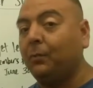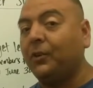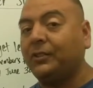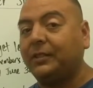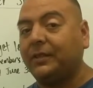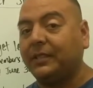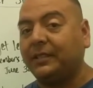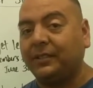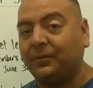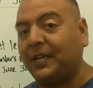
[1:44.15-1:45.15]
or most of
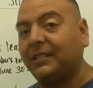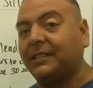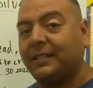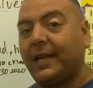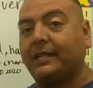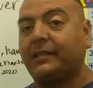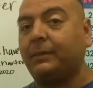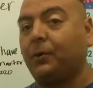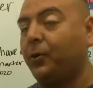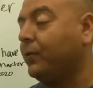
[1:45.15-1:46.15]
us, right, in this
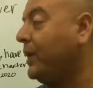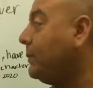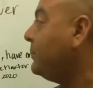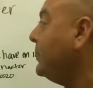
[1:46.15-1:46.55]
legacy program